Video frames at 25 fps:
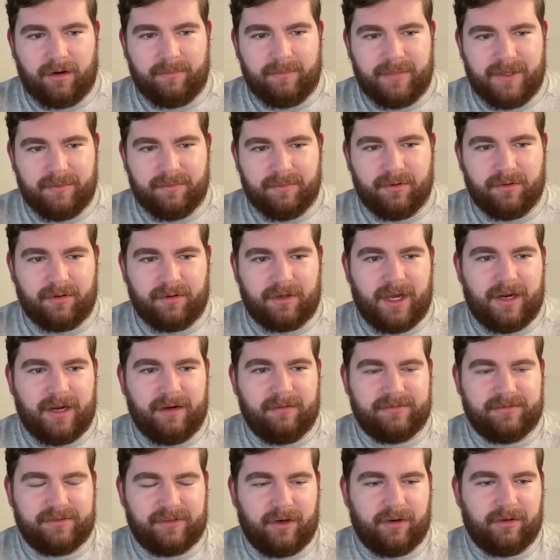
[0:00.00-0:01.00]
of people kind
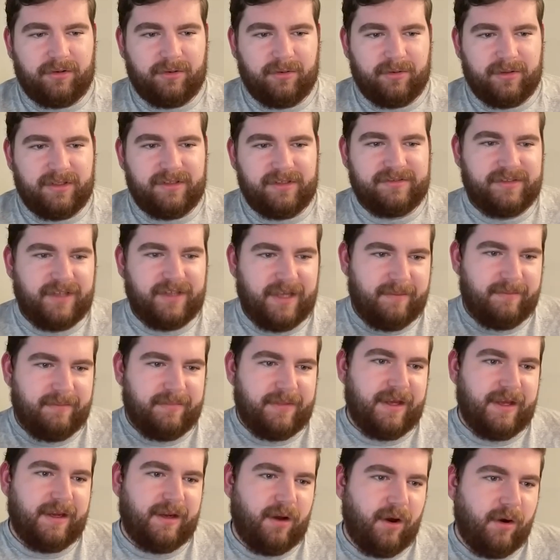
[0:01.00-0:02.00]
of start doing the same
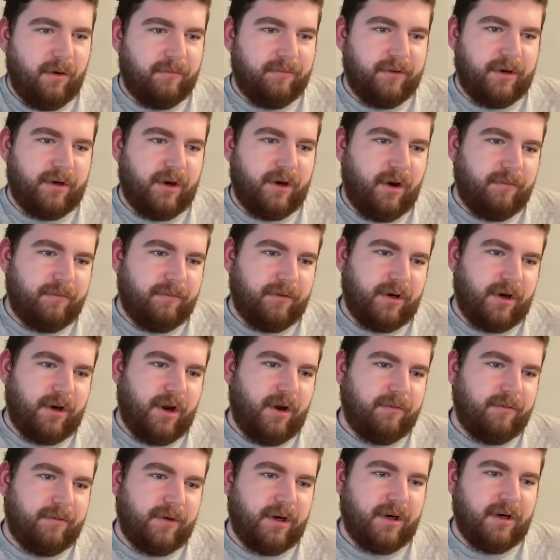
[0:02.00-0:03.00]
thing over and over and
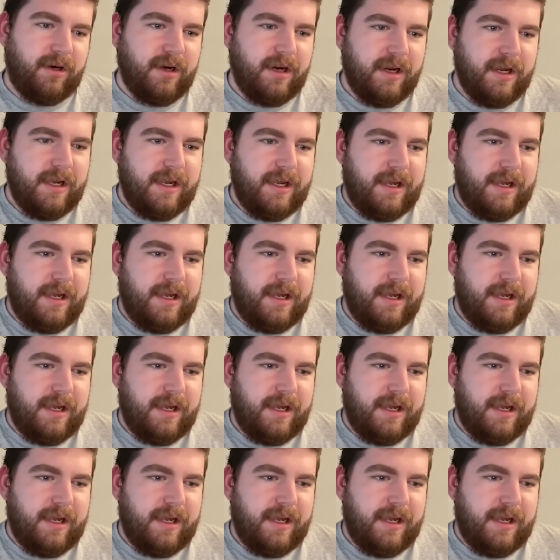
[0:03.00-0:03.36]
over